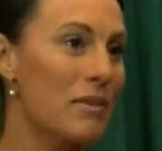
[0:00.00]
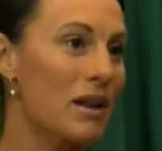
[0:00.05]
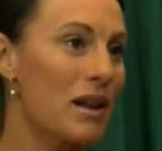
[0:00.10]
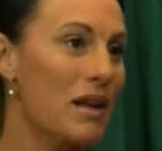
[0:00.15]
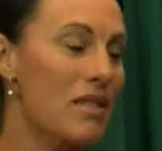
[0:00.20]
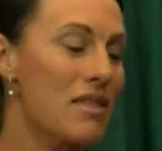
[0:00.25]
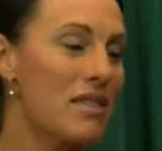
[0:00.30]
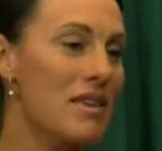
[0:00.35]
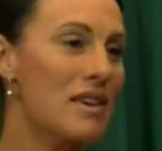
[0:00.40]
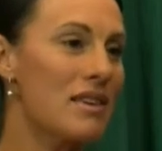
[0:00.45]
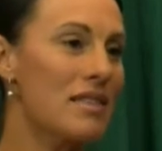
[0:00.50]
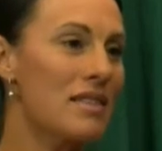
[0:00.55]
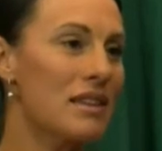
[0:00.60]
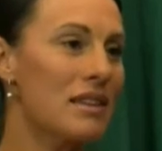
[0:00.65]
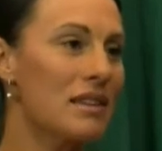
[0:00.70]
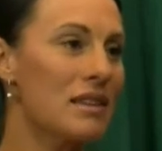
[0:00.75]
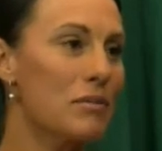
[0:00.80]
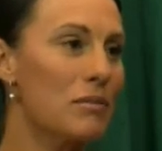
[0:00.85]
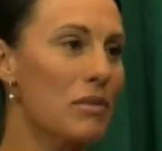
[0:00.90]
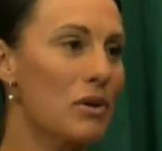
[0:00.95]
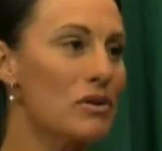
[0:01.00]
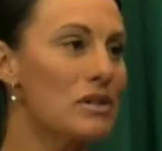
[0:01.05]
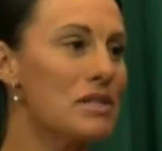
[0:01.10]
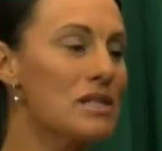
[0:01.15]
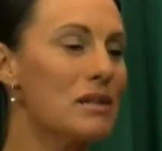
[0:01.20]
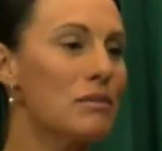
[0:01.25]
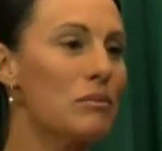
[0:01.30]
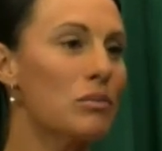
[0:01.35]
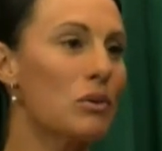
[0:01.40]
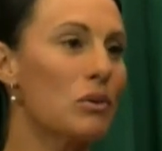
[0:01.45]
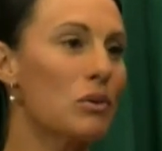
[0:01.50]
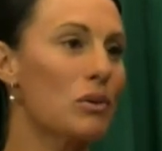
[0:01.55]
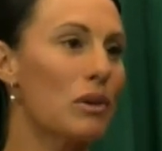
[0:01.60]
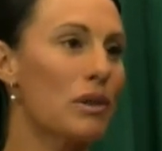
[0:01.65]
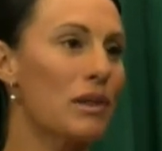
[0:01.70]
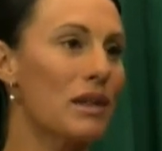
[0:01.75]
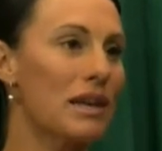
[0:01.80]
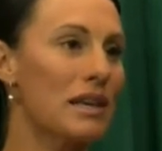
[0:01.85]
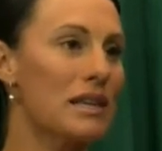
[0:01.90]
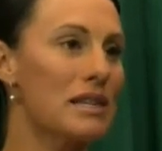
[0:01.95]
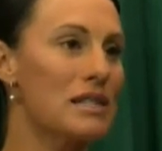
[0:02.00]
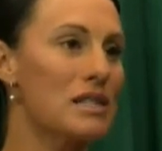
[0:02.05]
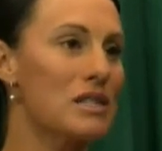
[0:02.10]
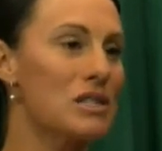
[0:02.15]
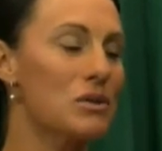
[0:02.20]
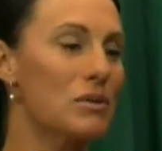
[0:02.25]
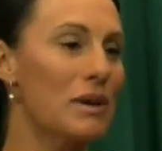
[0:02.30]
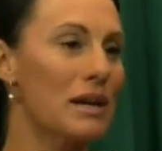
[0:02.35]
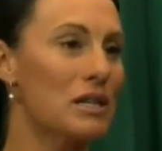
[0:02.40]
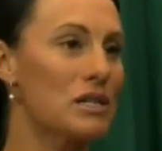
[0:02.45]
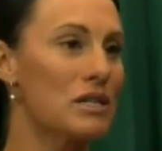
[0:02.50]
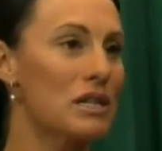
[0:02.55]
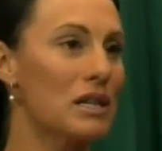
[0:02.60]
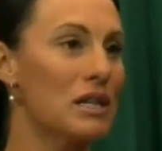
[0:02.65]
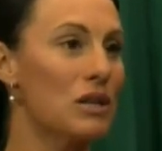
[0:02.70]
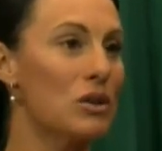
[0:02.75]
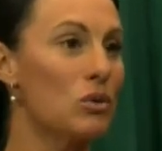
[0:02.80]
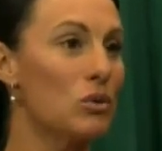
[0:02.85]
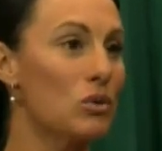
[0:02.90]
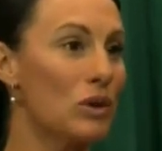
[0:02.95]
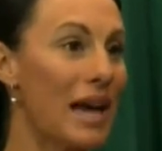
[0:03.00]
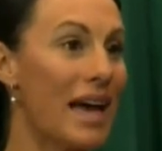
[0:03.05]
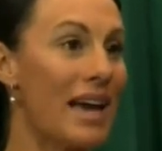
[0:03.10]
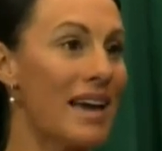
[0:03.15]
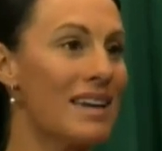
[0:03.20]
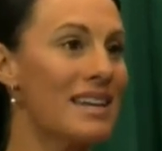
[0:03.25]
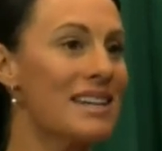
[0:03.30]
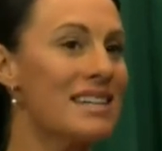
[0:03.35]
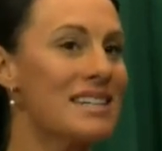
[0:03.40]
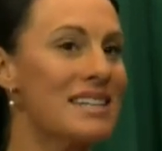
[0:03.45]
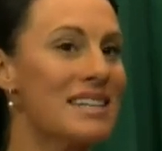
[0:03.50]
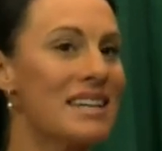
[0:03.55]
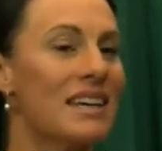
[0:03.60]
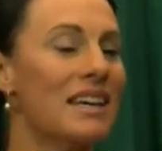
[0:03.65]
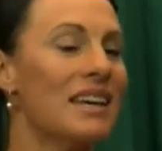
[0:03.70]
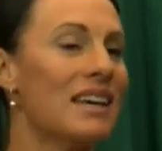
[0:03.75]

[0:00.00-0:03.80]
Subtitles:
but I think that the most important thing is to actually look at